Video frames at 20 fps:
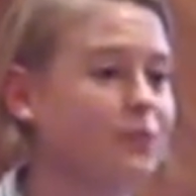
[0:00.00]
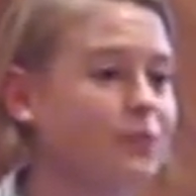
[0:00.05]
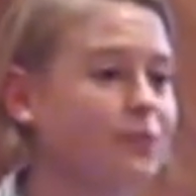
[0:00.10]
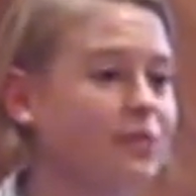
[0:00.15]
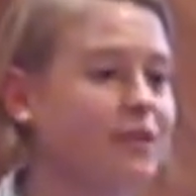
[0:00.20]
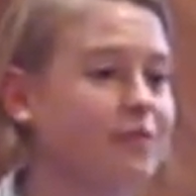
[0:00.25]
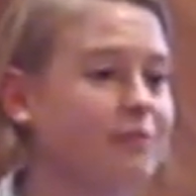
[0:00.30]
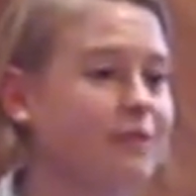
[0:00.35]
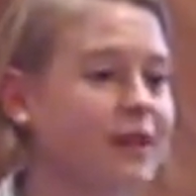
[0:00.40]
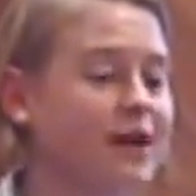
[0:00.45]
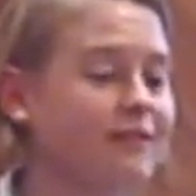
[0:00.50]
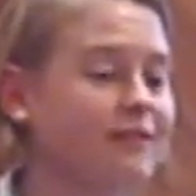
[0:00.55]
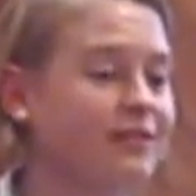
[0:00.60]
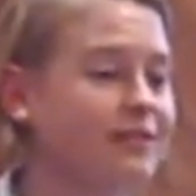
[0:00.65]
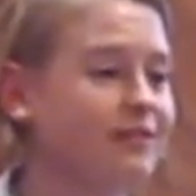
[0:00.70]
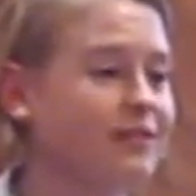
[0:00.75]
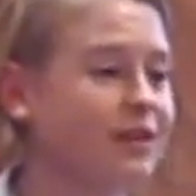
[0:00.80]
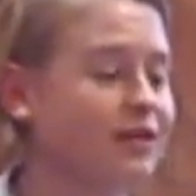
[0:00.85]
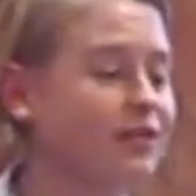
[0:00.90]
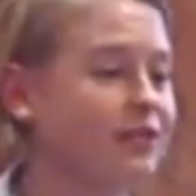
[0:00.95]
we've been having
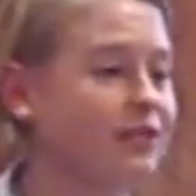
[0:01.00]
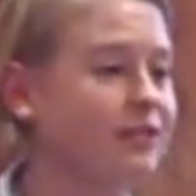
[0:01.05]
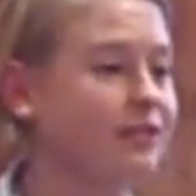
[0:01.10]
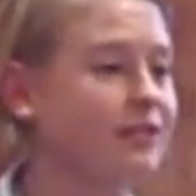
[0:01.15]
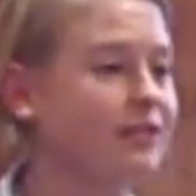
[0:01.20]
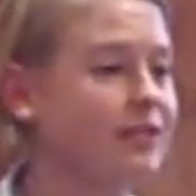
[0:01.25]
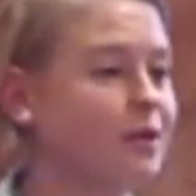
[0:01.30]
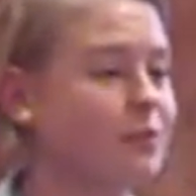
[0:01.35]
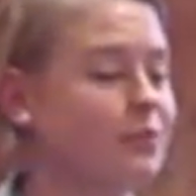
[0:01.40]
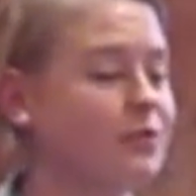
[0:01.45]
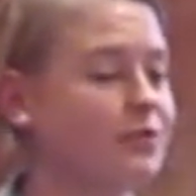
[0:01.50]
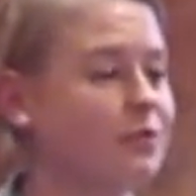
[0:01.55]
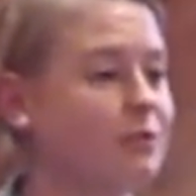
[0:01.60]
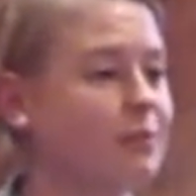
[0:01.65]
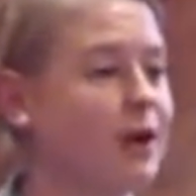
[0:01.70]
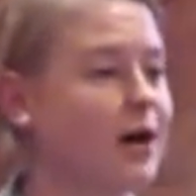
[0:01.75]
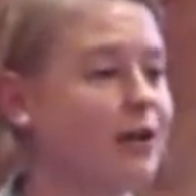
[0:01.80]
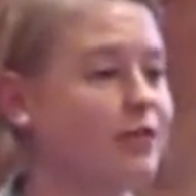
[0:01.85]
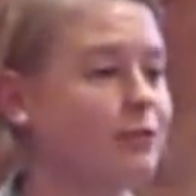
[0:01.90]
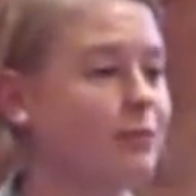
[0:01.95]
discussions with some
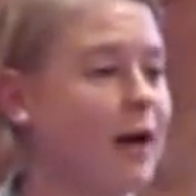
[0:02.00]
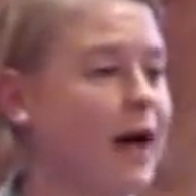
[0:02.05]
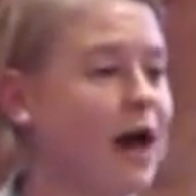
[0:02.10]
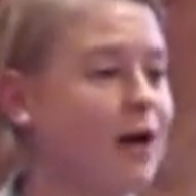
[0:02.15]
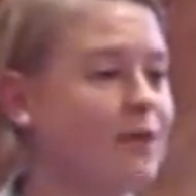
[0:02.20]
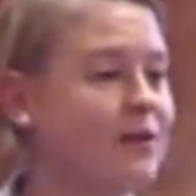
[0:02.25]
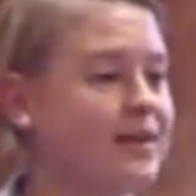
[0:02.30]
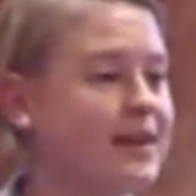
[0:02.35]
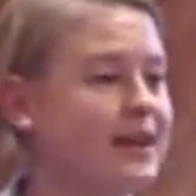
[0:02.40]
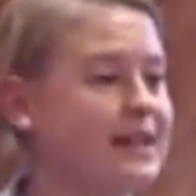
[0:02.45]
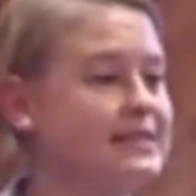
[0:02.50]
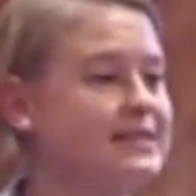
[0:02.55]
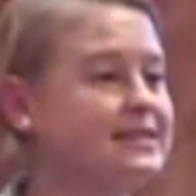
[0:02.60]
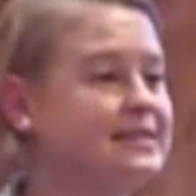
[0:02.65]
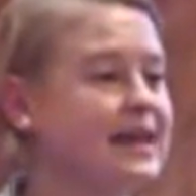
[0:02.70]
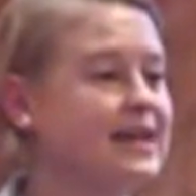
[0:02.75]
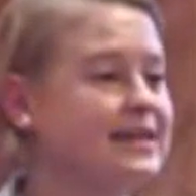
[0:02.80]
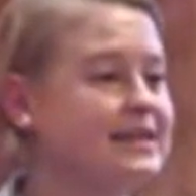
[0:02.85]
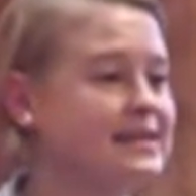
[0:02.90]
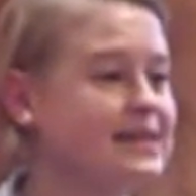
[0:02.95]
partners about how we then
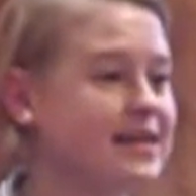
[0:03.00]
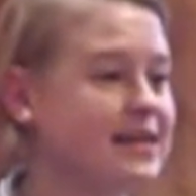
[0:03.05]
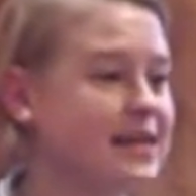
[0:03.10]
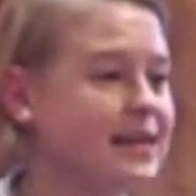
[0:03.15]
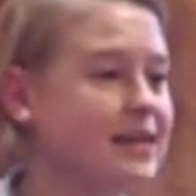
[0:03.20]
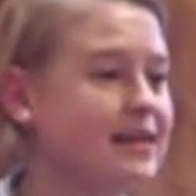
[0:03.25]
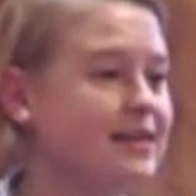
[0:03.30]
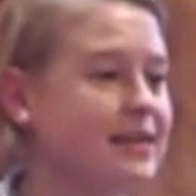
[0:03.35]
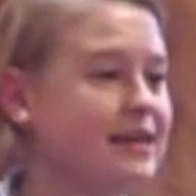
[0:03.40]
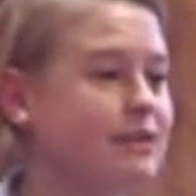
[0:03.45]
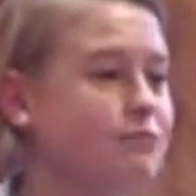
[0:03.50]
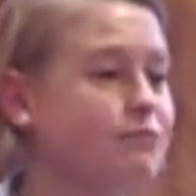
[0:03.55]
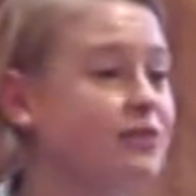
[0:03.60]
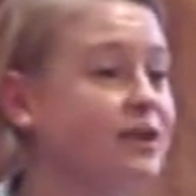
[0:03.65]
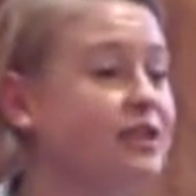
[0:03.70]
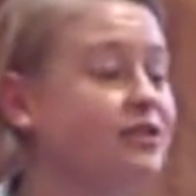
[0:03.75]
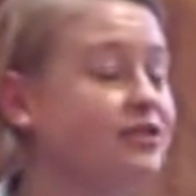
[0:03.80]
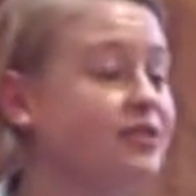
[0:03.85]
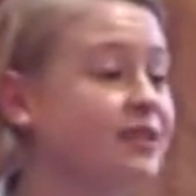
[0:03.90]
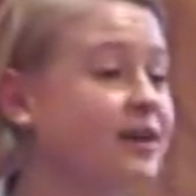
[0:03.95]
extend the
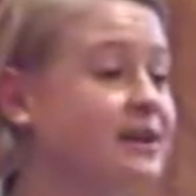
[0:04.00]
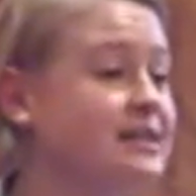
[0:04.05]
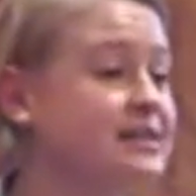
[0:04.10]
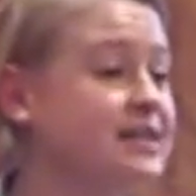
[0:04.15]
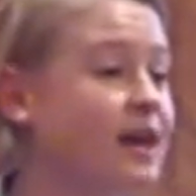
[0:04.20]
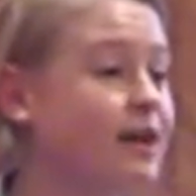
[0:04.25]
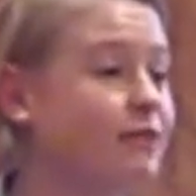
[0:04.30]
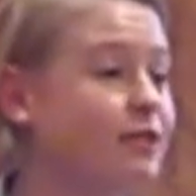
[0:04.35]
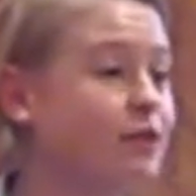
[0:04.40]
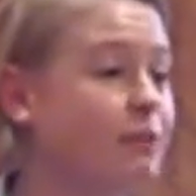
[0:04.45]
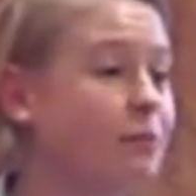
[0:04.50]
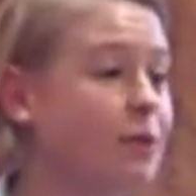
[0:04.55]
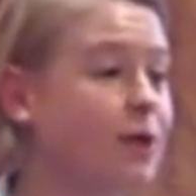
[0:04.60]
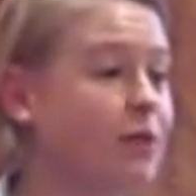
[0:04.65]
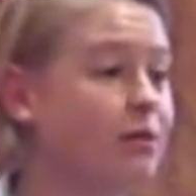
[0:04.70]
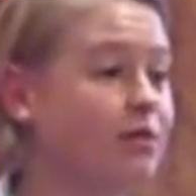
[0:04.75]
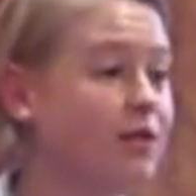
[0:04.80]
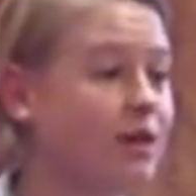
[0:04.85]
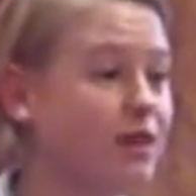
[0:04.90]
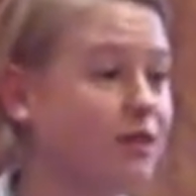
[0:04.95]
reach of our service
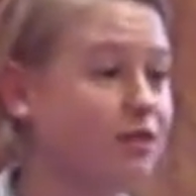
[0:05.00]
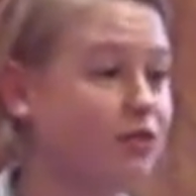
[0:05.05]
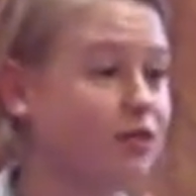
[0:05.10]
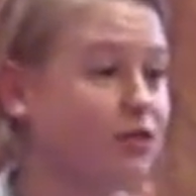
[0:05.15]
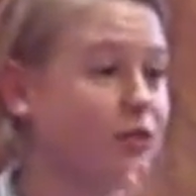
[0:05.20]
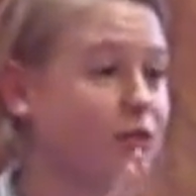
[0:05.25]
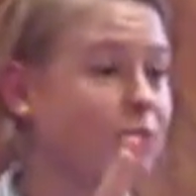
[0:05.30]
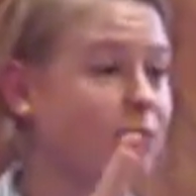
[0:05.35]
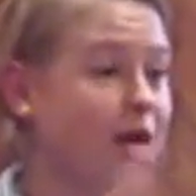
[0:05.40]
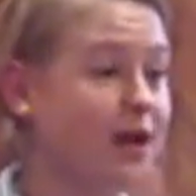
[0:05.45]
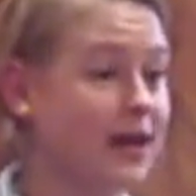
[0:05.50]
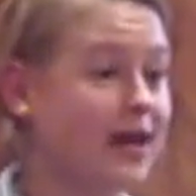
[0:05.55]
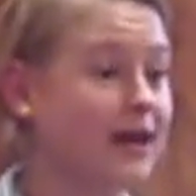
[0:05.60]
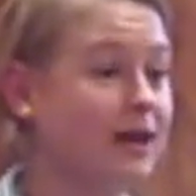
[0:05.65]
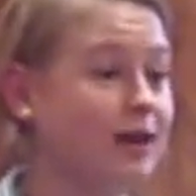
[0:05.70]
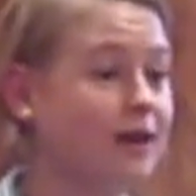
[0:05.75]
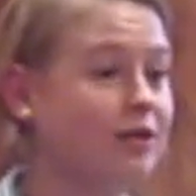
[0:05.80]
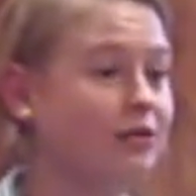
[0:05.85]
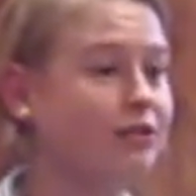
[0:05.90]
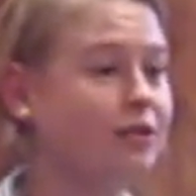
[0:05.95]
both to
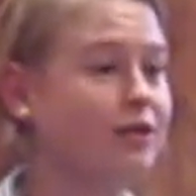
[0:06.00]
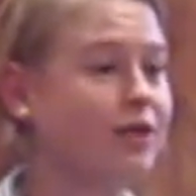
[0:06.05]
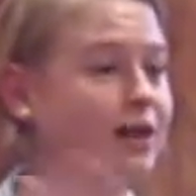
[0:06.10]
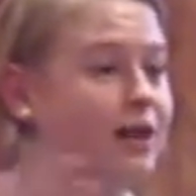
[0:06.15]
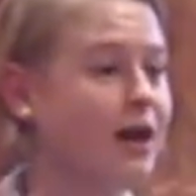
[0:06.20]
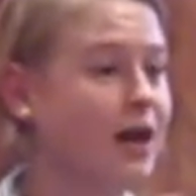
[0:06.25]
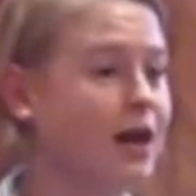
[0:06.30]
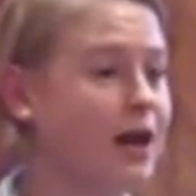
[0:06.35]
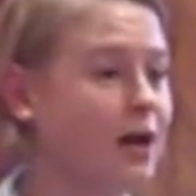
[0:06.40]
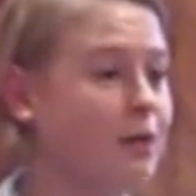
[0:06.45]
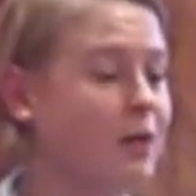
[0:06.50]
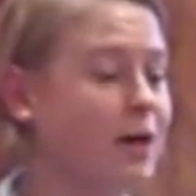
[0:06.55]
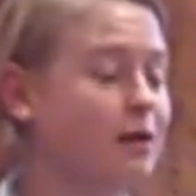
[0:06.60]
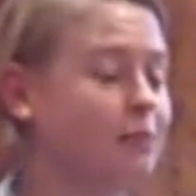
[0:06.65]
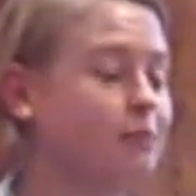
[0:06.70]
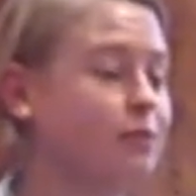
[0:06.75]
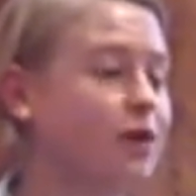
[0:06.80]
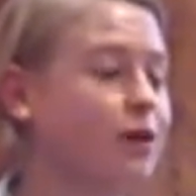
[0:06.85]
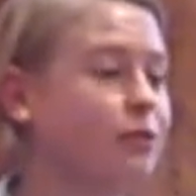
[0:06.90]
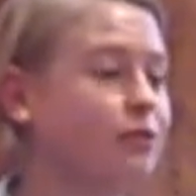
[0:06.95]
in-country
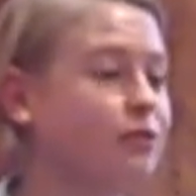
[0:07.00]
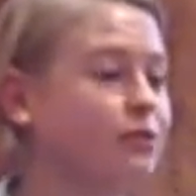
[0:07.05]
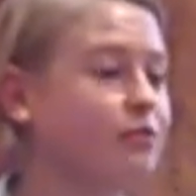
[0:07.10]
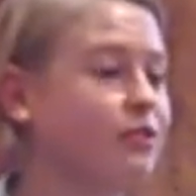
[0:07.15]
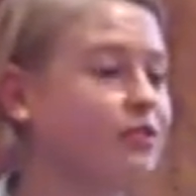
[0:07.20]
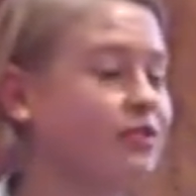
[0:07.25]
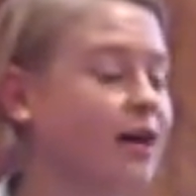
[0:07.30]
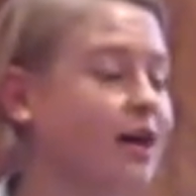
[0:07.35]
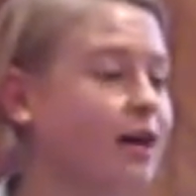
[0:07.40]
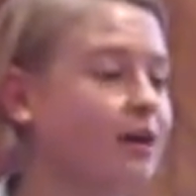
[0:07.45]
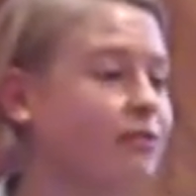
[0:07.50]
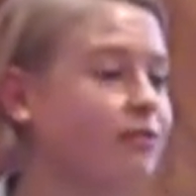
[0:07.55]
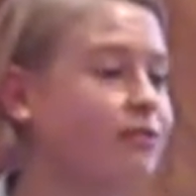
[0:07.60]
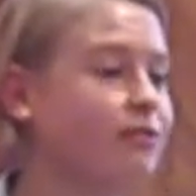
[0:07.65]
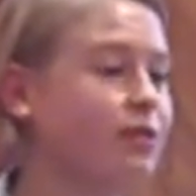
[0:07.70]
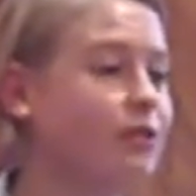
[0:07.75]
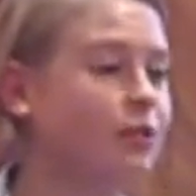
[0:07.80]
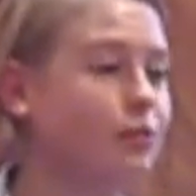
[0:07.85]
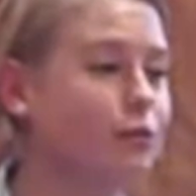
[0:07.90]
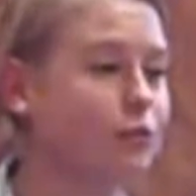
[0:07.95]
and post-return
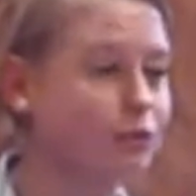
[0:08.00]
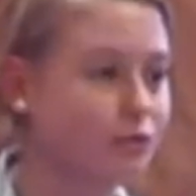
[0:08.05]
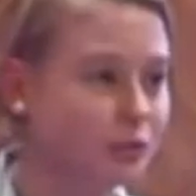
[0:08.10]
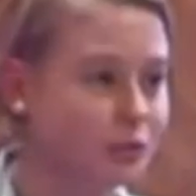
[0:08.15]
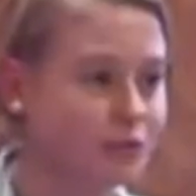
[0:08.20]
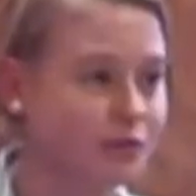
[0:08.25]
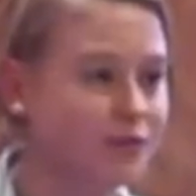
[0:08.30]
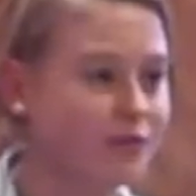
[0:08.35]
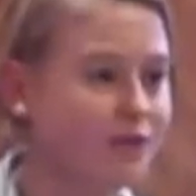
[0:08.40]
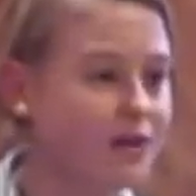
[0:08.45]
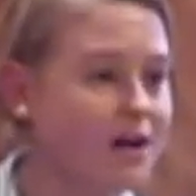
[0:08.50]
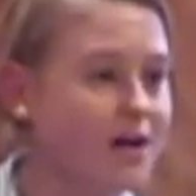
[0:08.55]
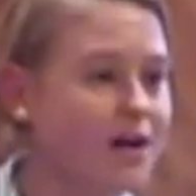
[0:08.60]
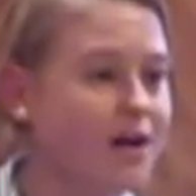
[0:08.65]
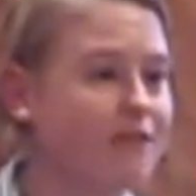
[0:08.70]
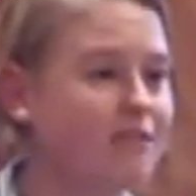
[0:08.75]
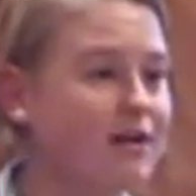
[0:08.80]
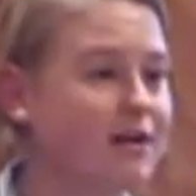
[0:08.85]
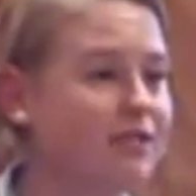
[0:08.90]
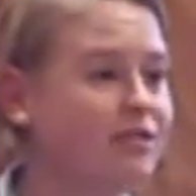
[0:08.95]
for all sorts of
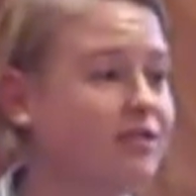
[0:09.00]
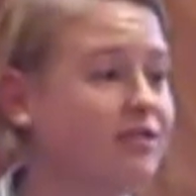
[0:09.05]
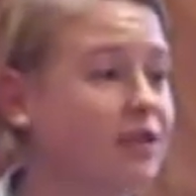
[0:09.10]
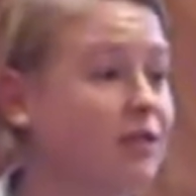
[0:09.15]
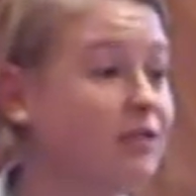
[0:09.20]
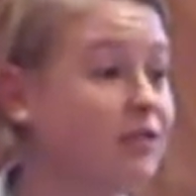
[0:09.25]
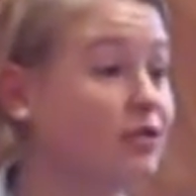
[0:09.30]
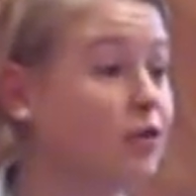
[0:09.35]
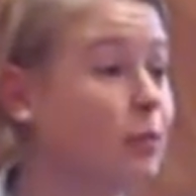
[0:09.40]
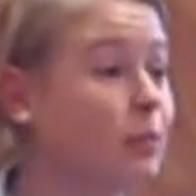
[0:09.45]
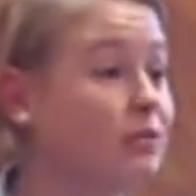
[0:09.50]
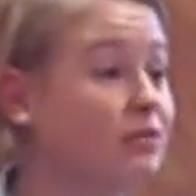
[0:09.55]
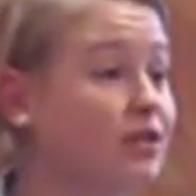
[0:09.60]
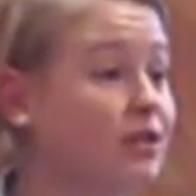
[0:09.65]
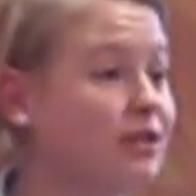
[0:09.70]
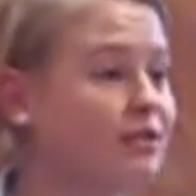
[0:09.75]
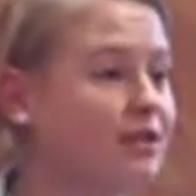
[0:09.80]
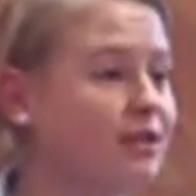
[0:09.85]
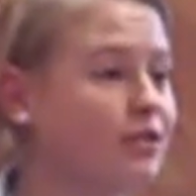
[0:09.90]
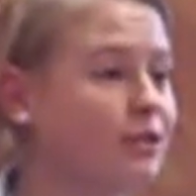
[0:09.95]
various service
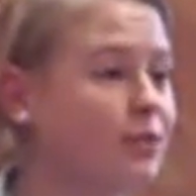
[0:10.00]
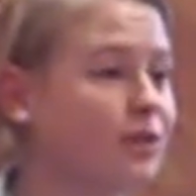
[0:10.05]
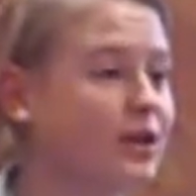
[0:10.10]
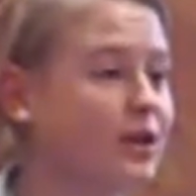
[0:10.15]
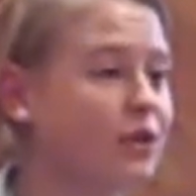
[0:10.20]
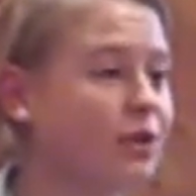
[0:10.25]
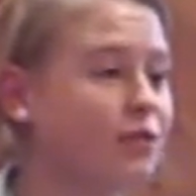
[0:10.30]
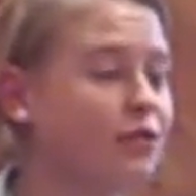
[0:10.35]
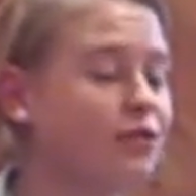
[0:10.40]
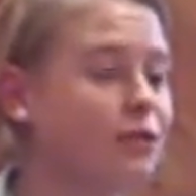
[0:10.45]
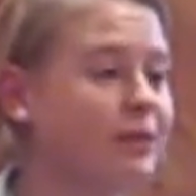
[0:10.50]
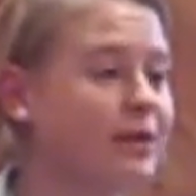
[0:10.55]
opportunities that we can offer.